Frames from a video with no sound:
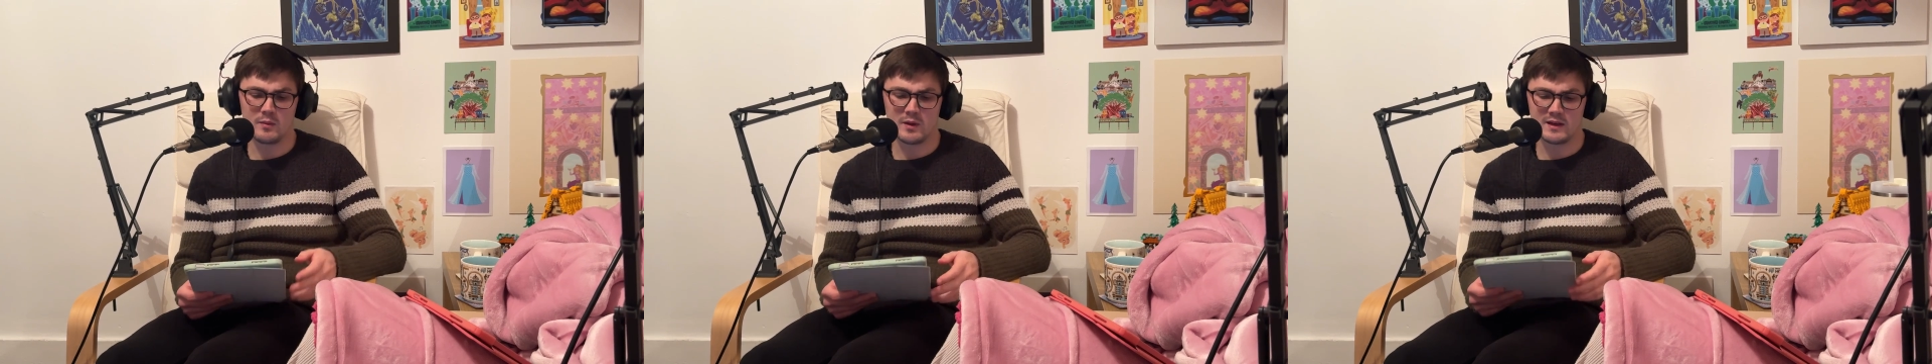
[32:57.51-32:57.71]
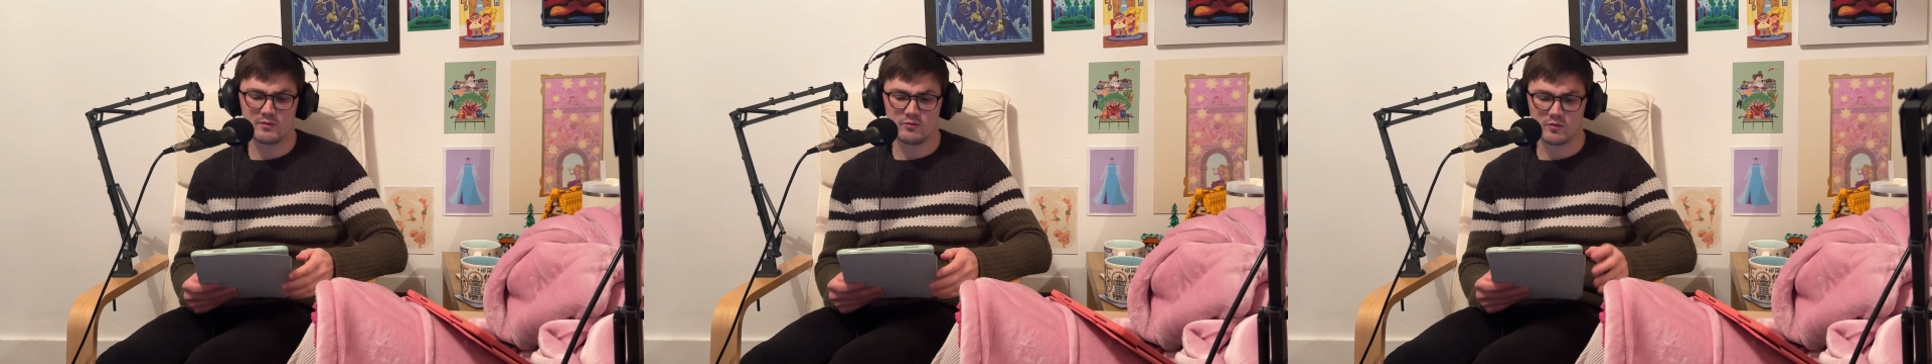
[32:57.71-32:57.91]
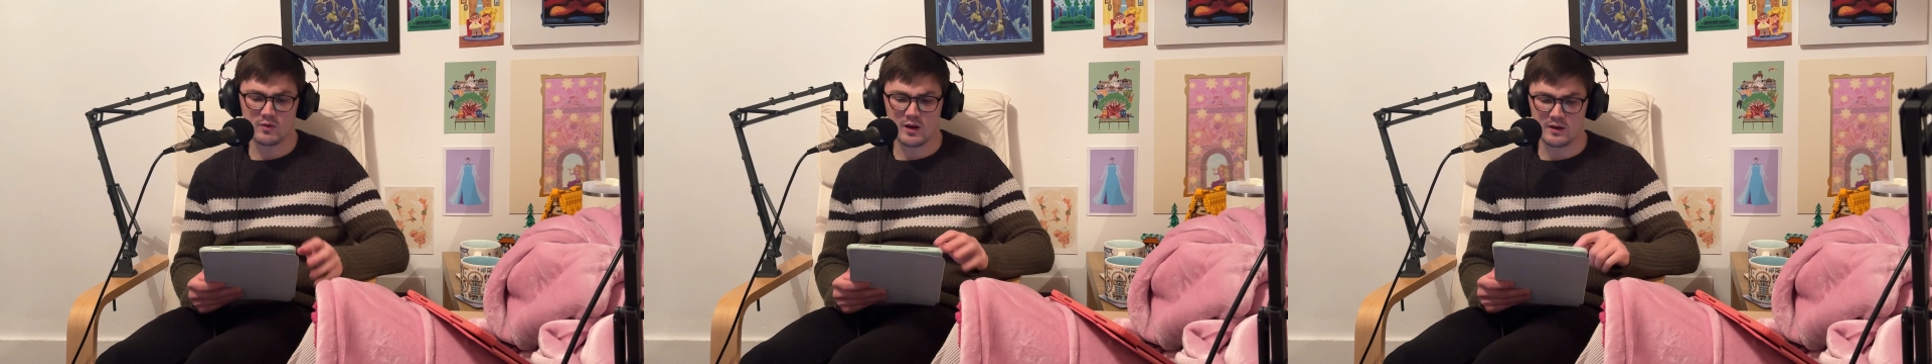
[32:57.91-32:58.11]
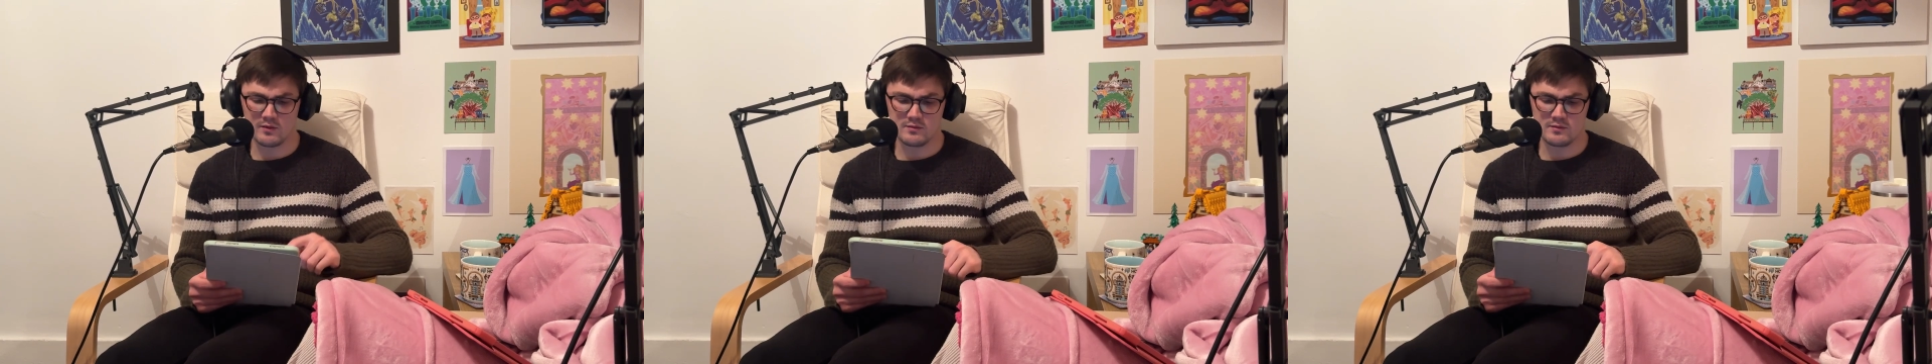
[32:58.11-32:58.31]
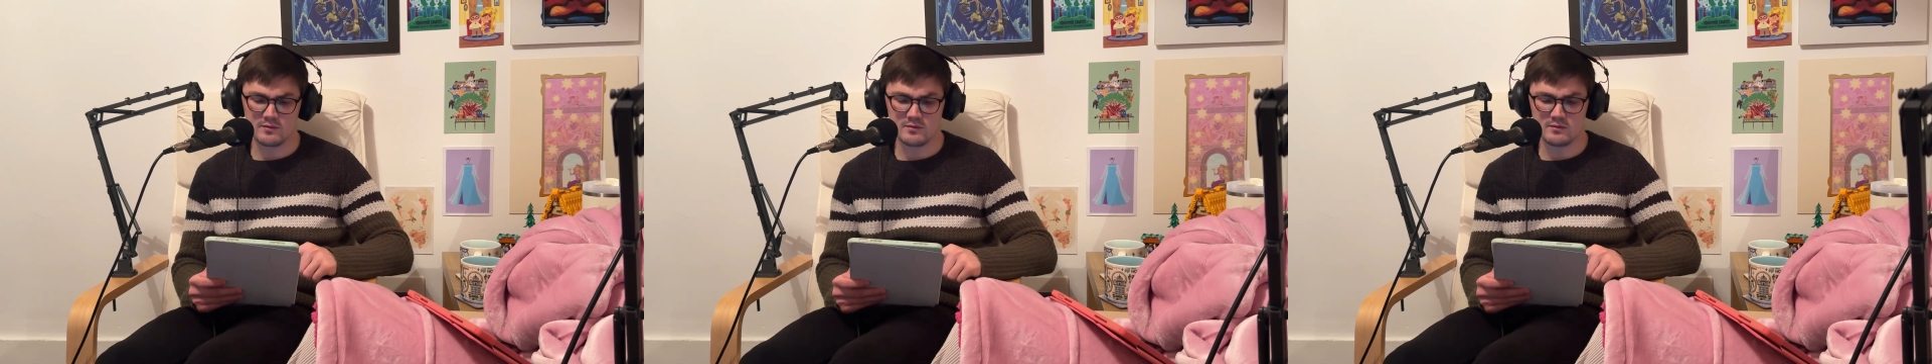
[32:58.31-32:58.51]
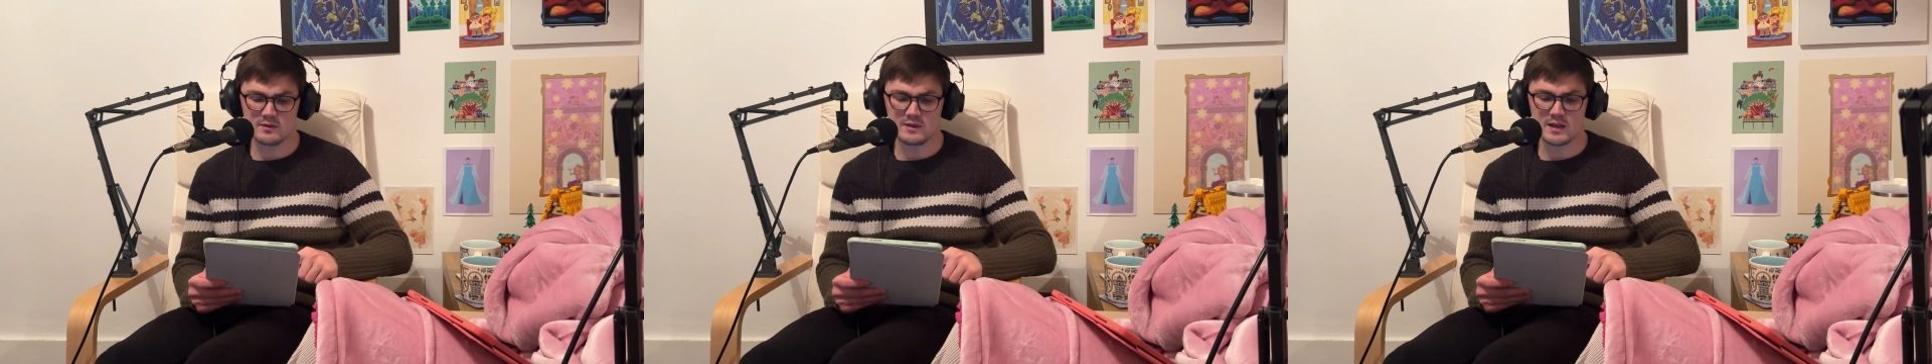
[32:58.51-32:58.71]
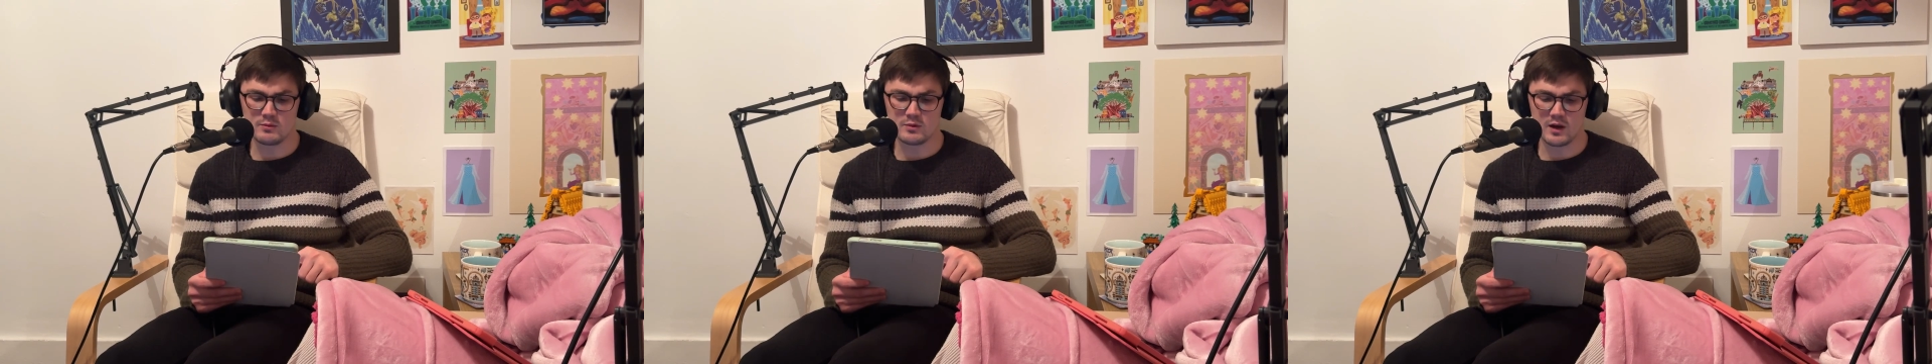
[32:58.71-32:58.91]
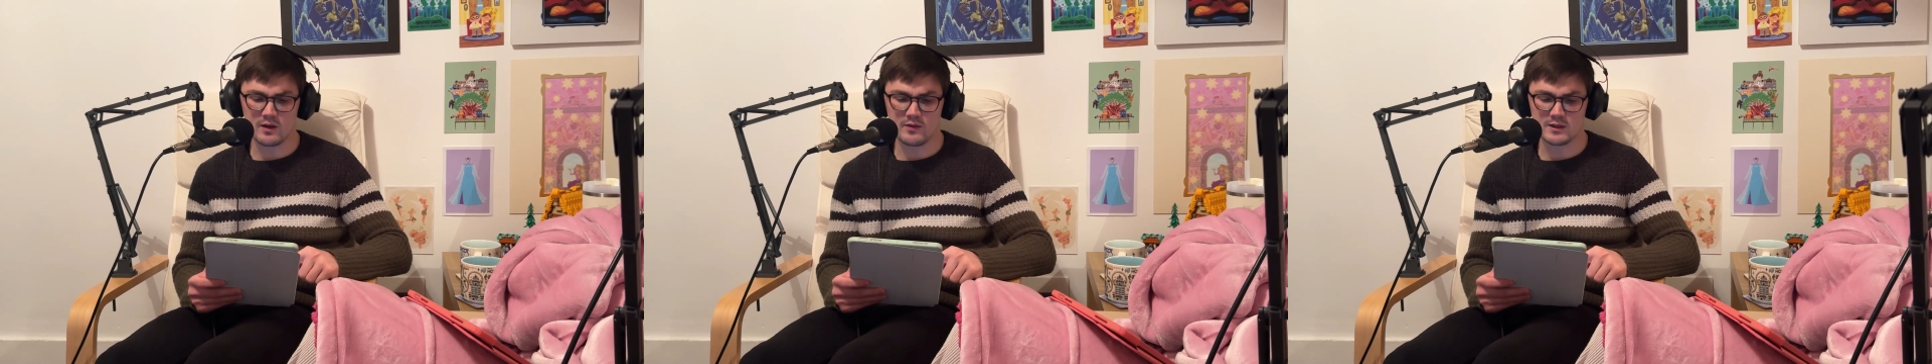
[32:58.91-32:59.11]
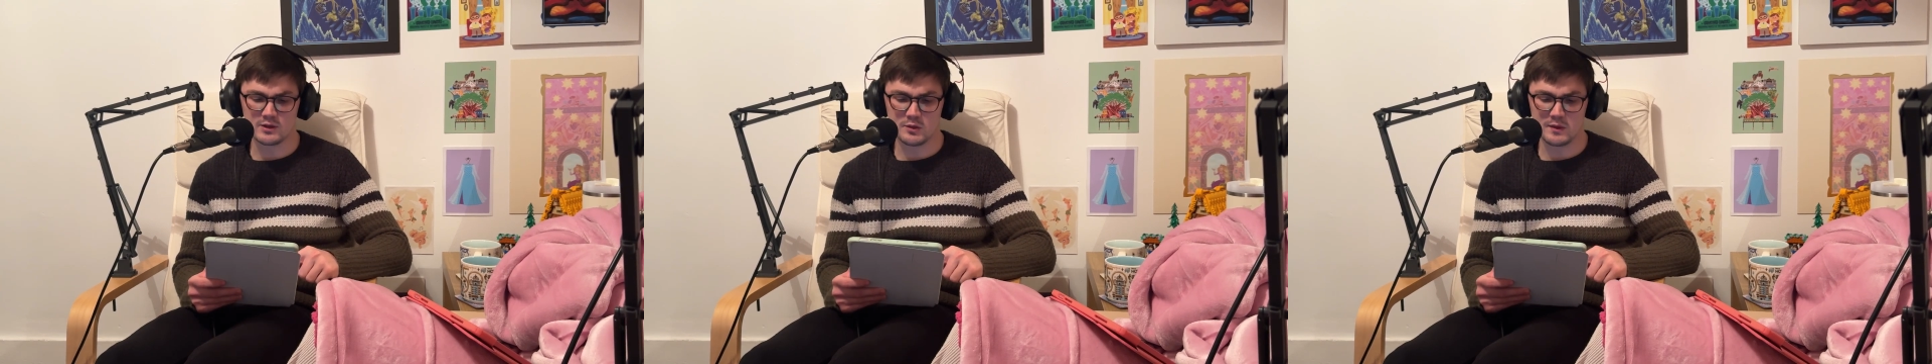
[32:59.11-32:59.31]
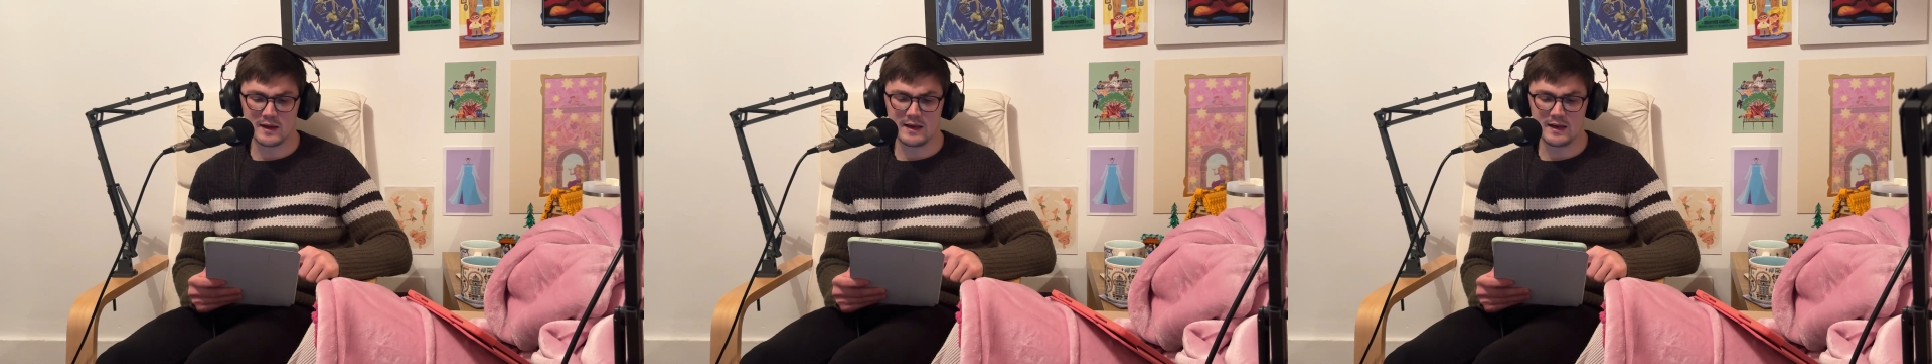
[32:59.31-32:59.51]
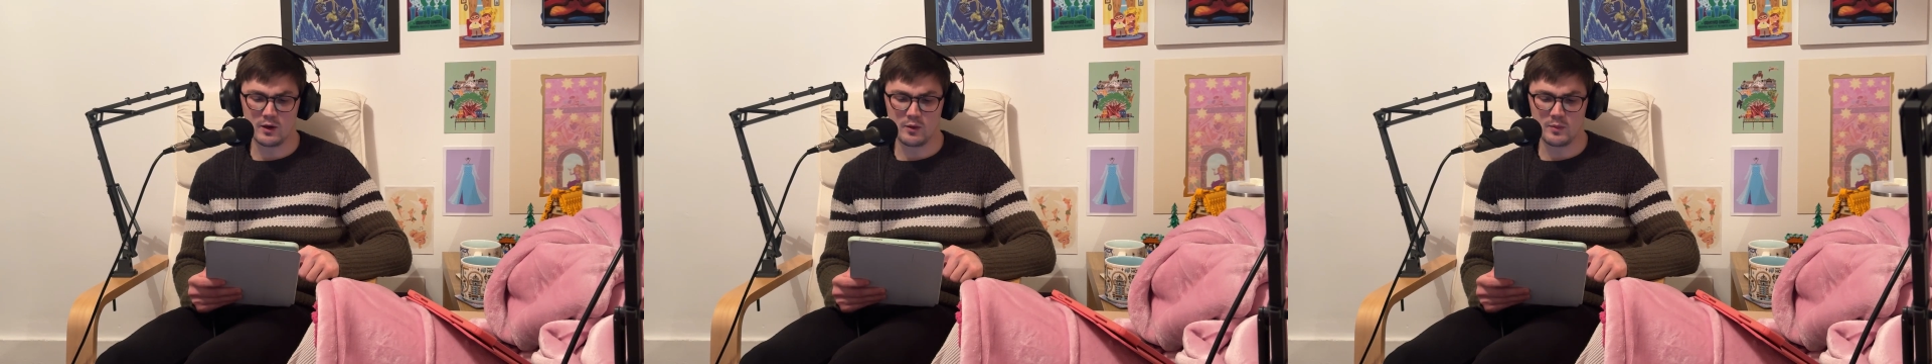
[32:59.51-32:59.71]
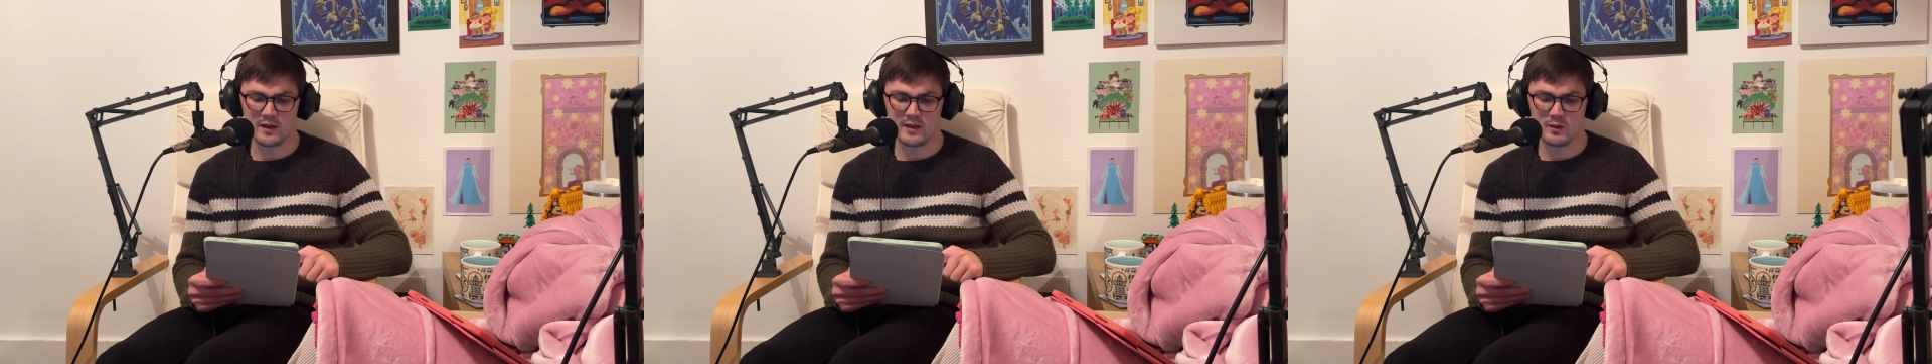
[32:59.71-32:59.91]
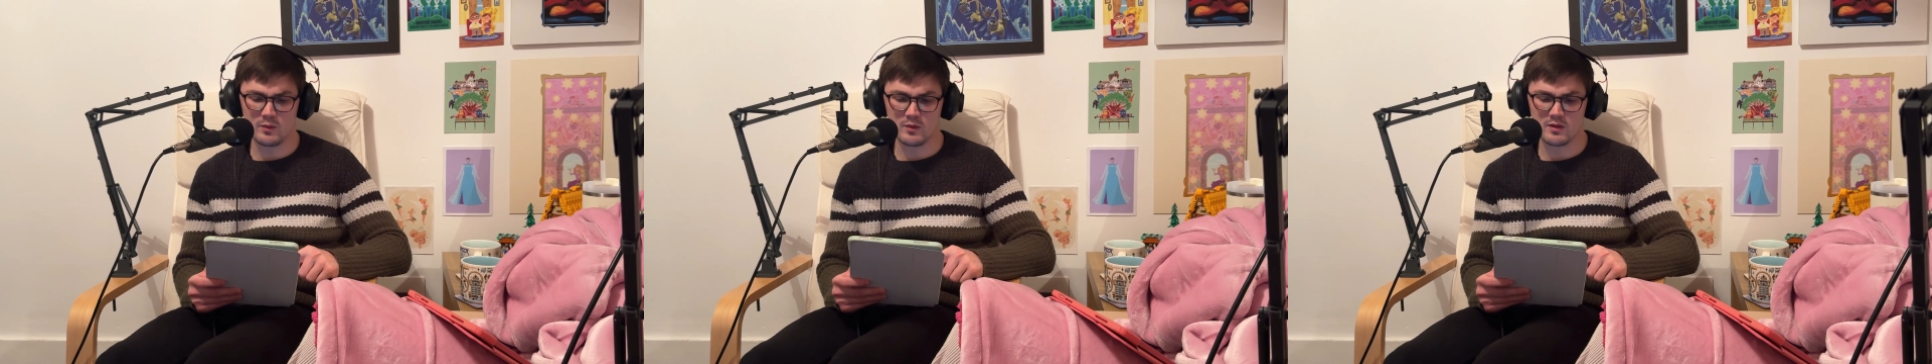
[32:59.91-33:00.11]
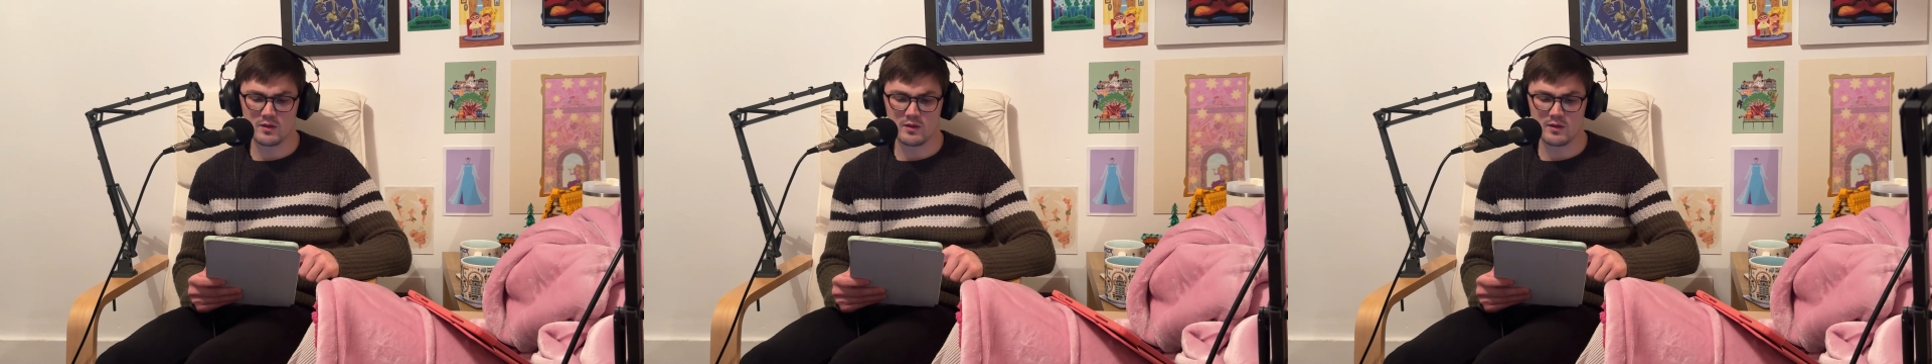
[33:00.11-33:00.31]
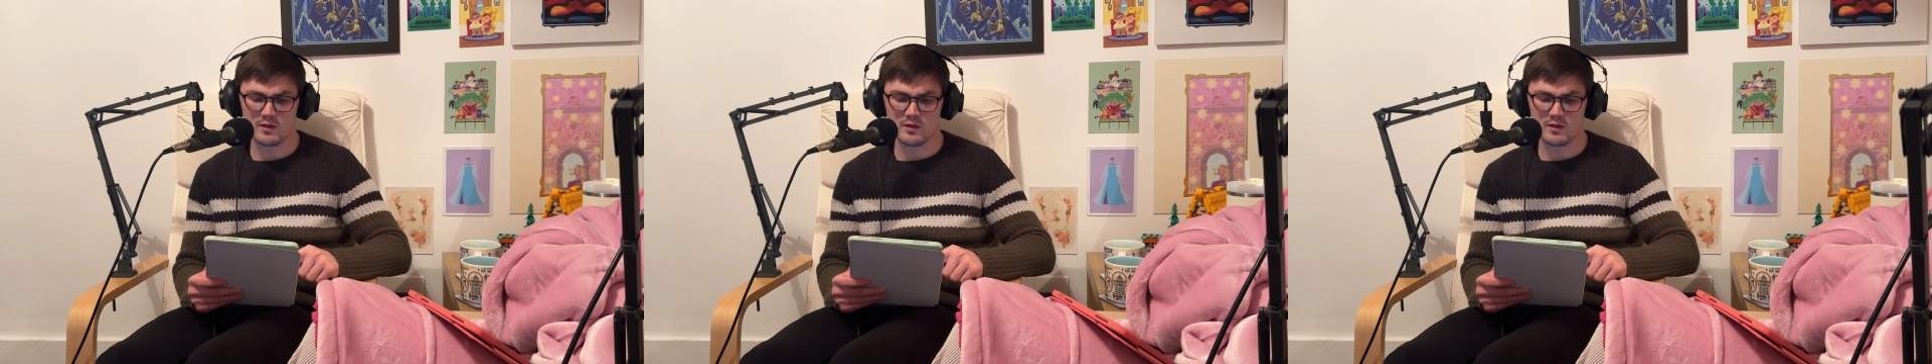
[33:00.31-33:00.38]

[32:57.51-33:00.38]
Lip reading: I didn't kind of deep dive into it a little bit. There was